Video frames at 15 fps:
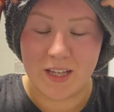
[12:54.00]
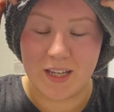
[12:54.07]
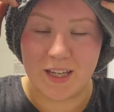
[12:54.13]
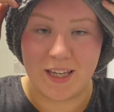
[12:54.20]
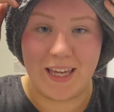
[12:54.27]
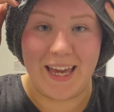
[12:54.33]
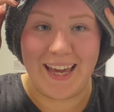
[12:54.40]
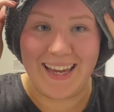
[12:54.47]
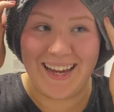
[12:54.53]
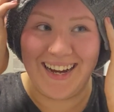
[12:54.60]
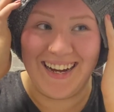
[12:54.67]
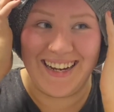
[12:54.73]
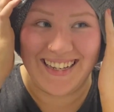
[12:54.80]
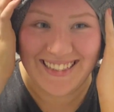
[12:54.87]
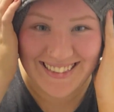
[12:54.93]
Okay
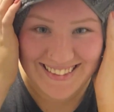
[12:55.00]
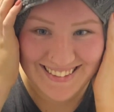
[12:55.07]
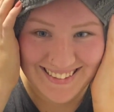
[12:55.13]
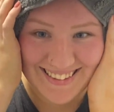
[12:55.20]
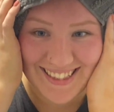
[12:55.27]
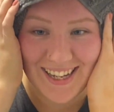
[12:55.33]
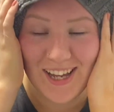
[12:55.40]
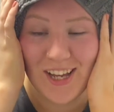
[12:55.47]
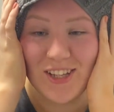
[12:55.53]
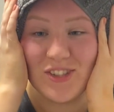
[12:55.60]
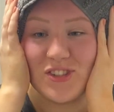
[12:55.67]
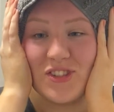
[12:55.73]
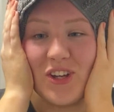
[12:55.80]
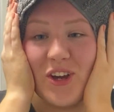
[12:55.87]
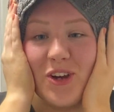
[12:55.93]
guys,
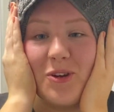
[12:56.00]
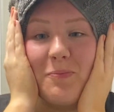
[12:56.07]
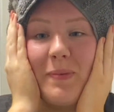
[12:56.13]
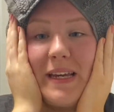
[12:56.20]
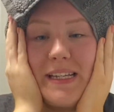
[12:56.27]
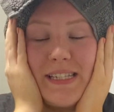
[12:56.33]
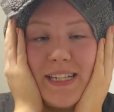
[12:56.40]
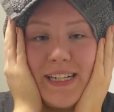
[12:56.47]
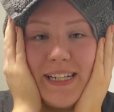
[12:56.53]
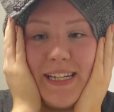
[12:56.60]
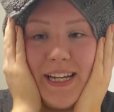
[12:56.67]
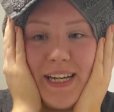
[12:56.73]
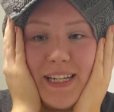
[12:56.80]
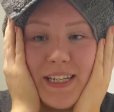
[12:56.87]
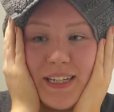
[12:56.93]
so basically,
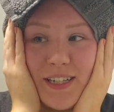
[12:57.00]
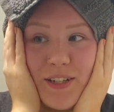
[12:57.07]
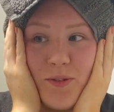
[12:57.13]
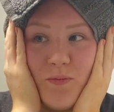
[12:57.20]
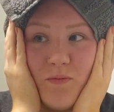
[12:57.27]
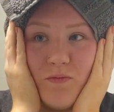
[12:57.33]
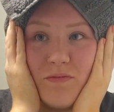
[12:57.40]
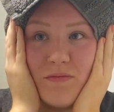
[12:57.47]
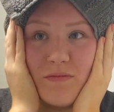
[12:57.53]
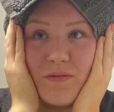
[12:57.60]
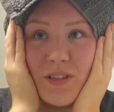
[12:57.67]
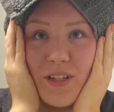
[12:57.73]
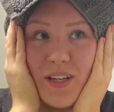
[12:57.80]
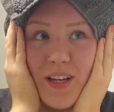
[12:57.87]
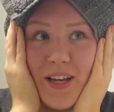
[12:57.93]
like,
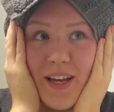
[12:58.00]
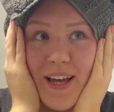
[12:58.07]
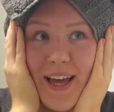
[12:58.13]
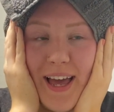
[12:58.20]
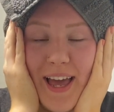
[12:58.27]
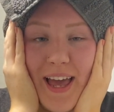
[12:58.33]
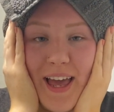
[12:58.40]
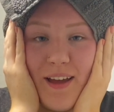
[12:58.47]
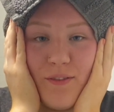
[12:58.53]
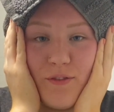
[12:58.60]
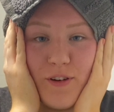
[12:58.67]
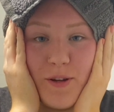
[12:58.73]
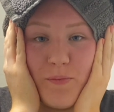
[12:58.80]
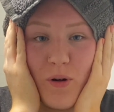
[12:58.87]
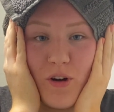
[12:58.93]

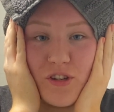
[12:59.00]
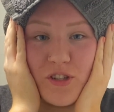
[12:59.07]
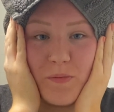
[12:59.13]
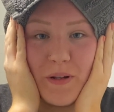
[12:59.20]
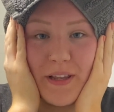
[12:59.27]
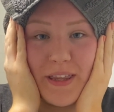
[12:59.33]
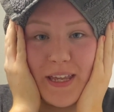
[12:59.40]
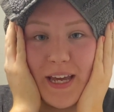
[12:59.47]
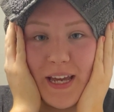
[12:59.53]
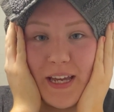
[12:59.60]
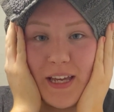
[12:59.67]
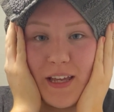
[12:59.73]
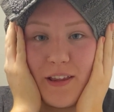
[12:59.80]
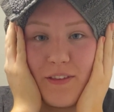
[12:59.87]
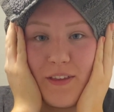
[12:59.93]
every possible
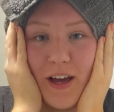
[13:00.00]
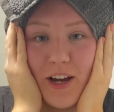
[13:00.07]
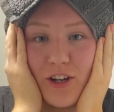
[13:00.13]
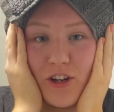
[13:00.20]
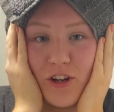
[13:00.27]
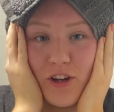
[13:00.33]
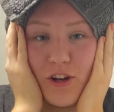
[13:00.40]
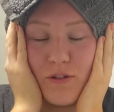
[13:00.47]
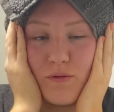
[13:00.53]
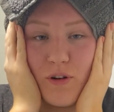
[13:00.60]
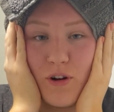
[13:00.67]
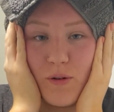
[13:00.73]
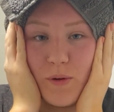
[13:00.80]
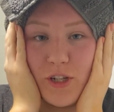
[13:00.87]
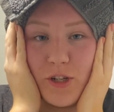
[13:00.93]
thing that could go
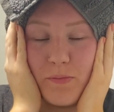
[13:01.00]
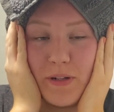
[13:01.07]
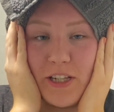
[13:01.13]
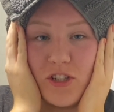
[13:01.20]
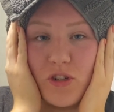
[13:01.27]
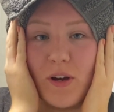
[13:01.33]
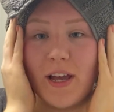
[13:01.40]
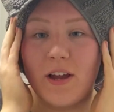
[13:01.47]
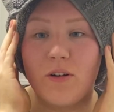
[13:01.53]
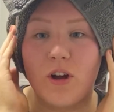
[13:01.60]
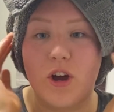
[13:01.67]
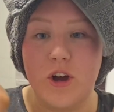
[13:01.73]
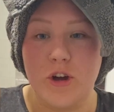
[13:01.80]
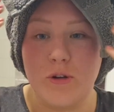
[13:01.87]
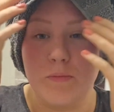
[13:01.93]
wrong when you bleach your hair at
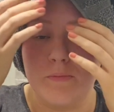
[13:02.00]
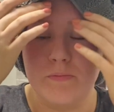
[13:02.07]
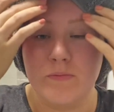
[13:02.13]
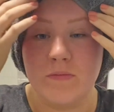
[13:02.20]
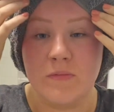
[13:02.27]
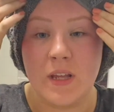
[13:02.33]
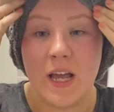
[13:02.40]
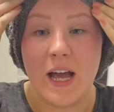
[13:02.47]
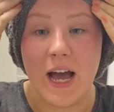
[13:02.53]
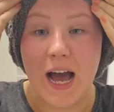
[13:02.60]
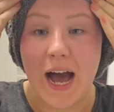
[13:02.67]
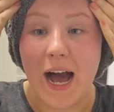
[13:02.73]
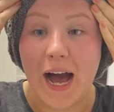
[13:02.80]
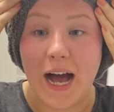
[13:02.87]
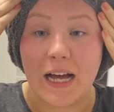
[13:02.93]
home
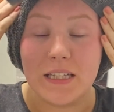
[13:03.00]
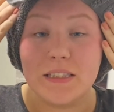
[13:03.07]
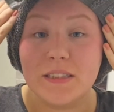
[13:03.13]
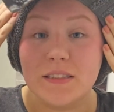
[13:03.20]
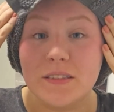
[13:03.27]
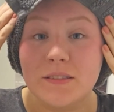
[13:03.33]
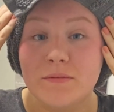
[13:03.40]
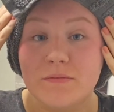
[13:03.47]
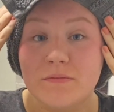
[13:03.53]
has.